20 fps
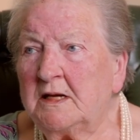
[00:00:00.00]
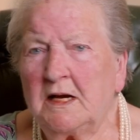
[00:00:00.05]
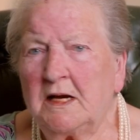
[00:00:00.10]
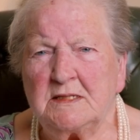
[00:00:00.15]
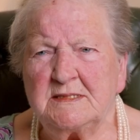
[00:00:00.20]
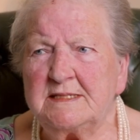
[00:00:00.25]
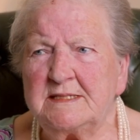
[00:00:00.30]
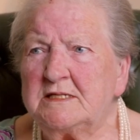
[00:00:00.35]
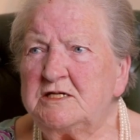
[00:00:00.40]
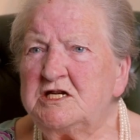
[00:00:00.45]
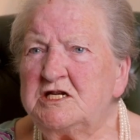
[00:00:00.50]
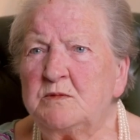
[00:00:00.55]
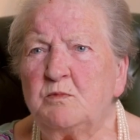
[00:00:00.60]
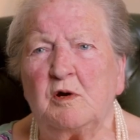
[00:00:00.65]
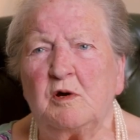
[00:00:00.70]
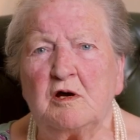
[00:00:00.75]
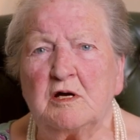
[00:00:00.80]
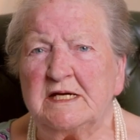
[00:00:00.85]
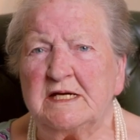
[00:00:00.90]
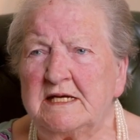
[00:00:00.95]
I said, you
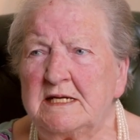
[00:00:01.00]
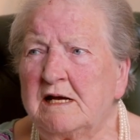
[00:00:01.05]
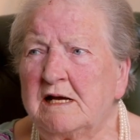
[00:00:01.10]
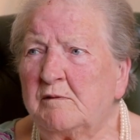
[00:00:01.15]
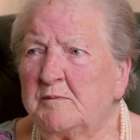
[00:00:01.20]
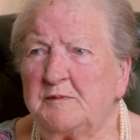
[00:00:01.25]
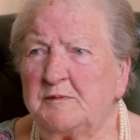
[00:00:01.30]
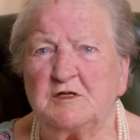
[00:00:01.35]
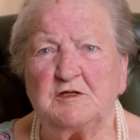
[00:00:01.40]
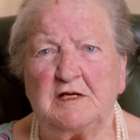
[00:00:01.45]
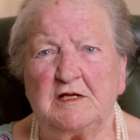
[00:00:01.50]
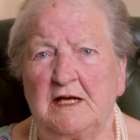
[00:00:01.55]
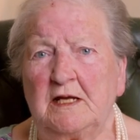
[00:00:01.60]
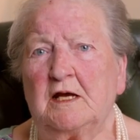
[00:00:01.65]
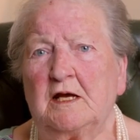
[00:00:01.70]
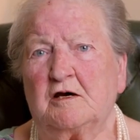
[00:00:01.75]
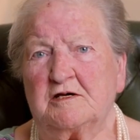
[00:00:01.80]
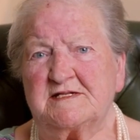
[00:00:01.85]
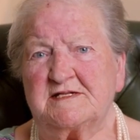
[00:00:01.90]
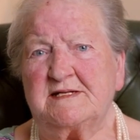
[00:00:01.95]
what? You're not bloody
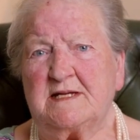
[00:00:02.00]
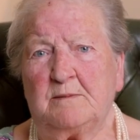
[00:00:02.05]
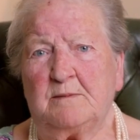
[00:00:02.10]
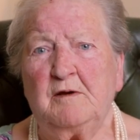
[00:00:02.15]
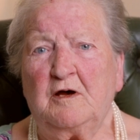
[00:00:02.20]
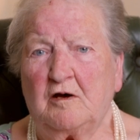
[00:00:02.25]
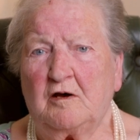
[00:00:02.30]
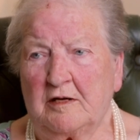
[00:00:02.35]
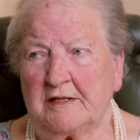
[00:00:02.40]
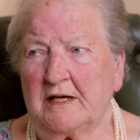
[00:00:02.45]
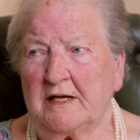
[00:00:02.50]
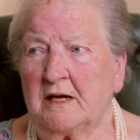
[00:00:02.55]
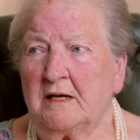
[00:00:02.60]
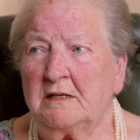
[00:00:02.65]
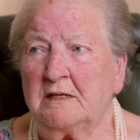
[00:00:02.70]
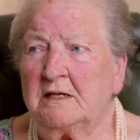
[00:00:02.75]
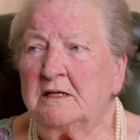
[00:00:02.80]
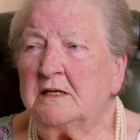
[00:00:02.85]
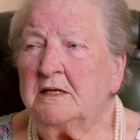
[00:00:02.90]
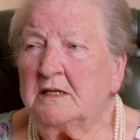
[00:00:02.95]
lost him, are you?
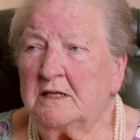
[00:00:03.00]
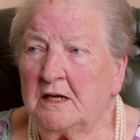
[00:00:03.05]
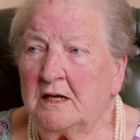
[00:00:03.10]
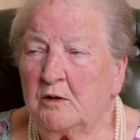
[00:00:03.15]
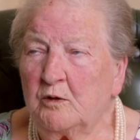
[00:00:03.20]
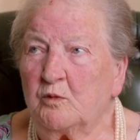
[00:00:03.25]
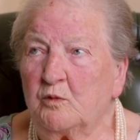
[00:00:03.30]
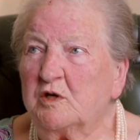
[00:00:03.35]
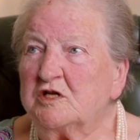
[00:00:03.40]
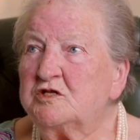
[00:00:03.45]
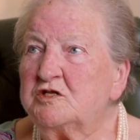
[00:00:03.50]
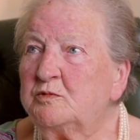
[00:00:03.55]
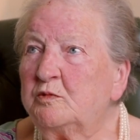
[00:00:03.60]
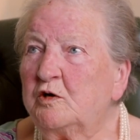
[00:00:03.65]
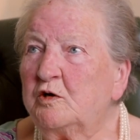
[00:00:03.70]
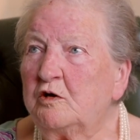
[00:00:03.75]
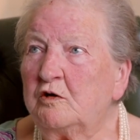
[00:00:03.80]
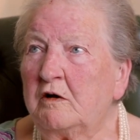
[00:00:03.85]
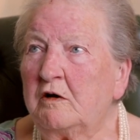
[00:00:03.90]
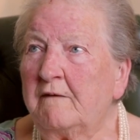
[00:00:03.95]
What's what?